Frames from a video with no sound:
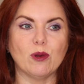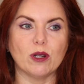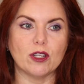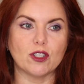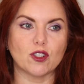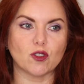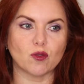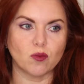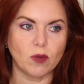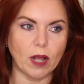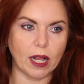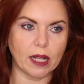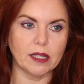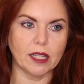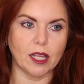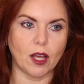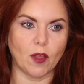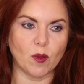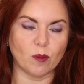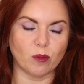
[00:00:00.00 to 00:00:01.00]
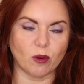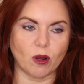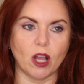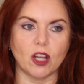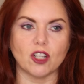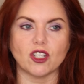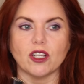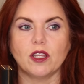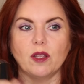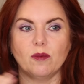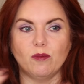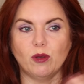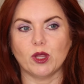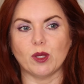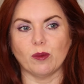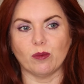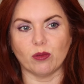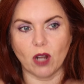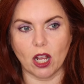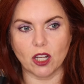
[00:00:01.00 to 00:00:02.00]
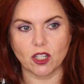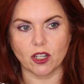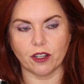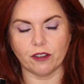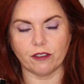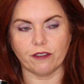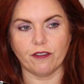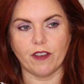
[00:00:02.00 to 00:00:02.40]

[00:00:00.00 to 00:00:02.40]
put it directly on the brush and then put the brush on your